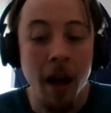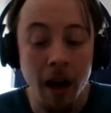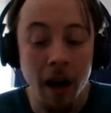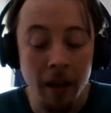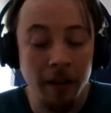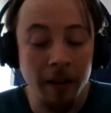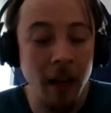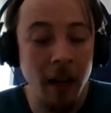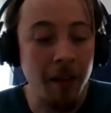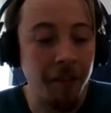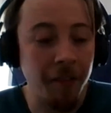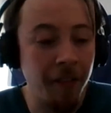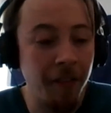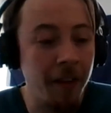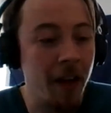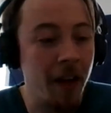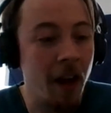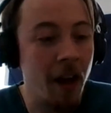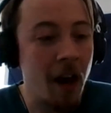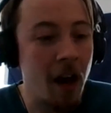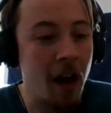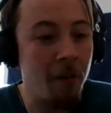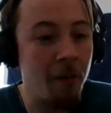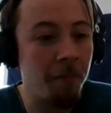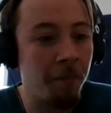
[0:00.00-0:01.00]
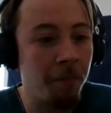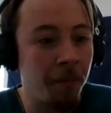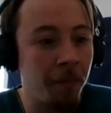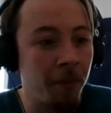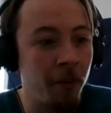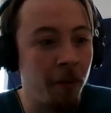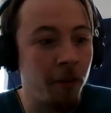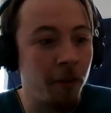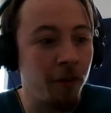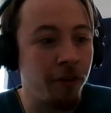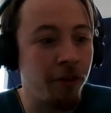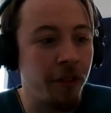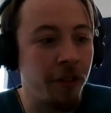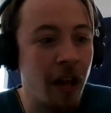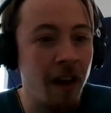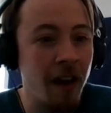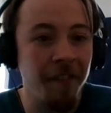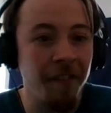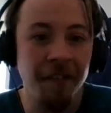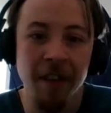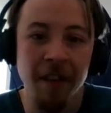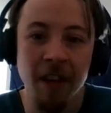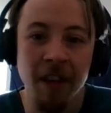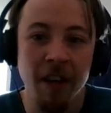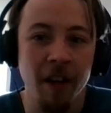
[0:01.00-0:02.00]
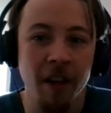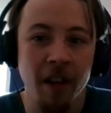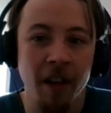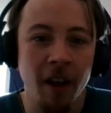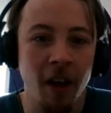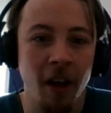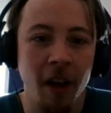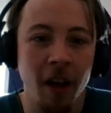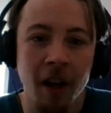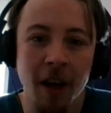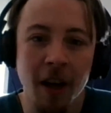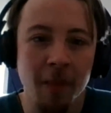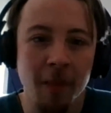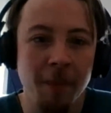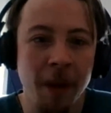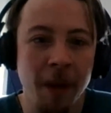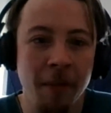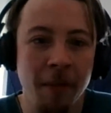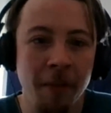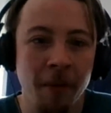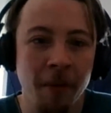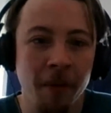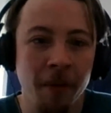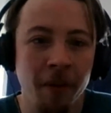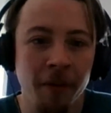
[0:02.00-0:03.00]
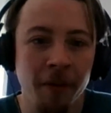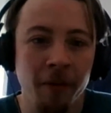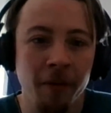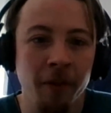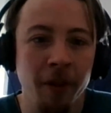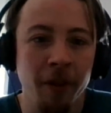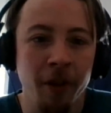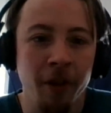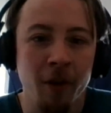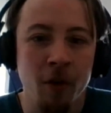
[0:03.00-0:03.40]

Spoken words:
I definitely am. There's definitely a lot of people that